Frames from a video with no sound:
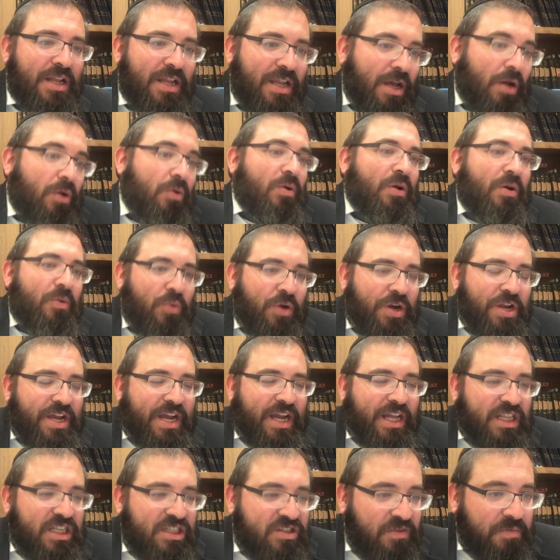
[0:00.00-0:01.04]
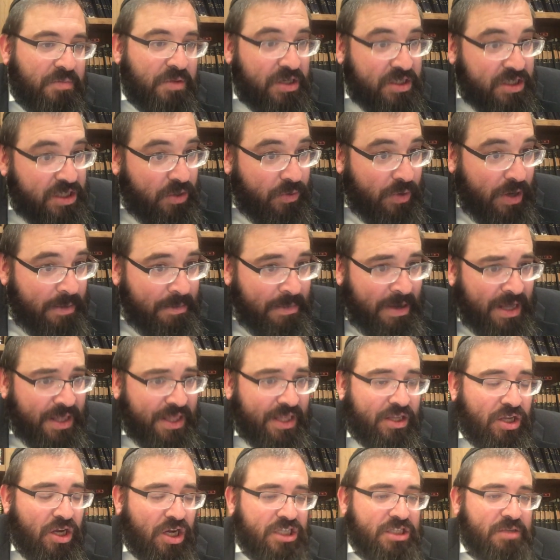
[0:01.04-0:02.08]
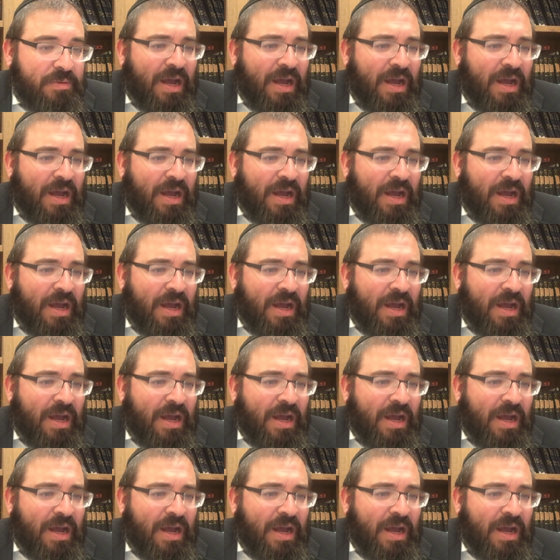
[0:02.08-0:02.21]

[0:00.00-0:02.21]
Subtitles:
Now, where do you get this from? There's a Ramah that talks